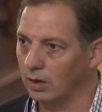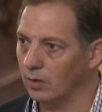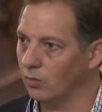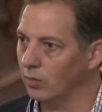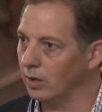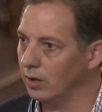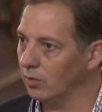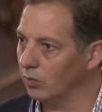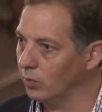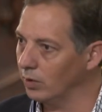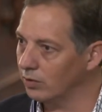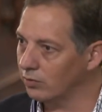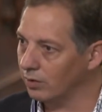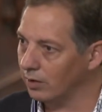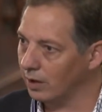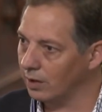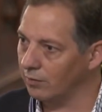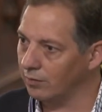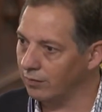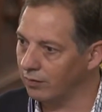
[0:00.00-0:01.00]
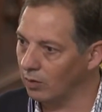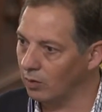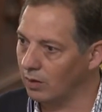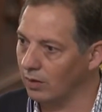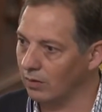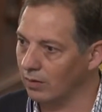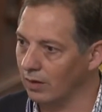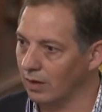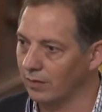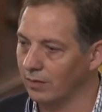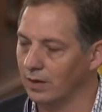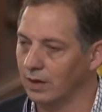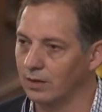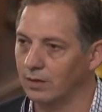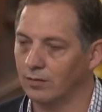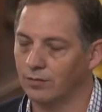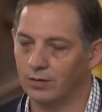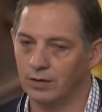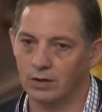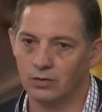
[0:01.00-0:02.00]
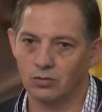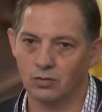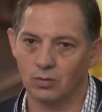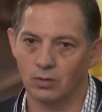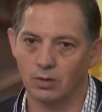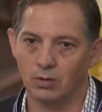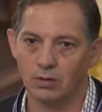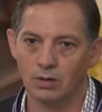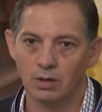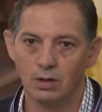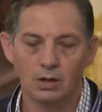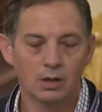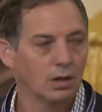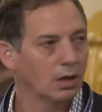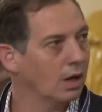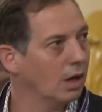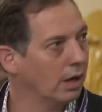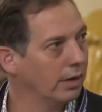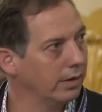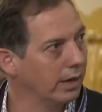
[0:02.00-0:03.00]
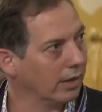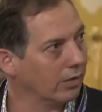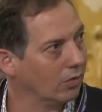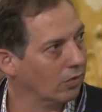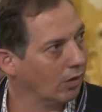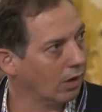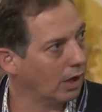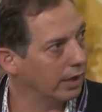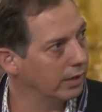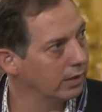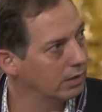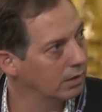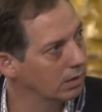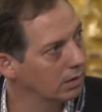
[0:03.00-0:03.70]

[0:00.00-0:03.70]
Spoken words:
And we try to focus on the individual. Next slide.